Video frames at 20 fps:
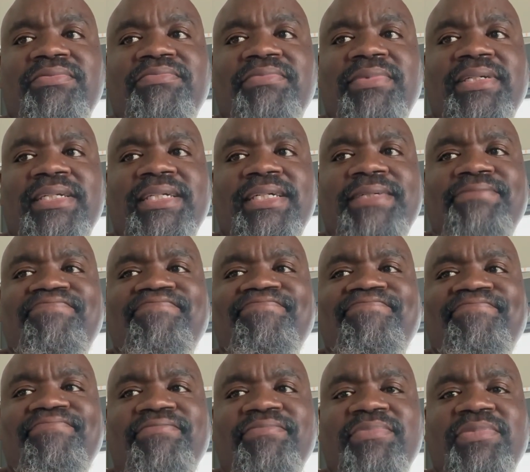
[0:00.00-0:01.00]
but
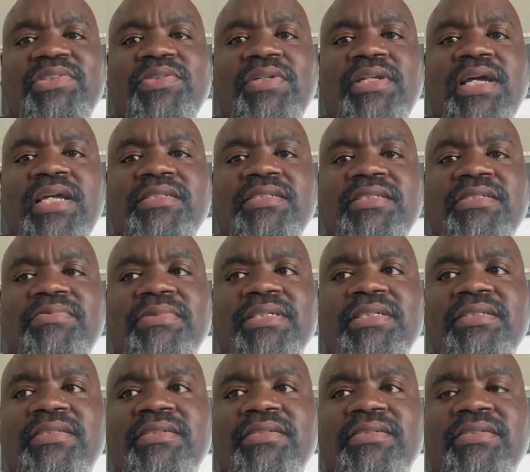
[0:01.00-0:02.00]
no license plates.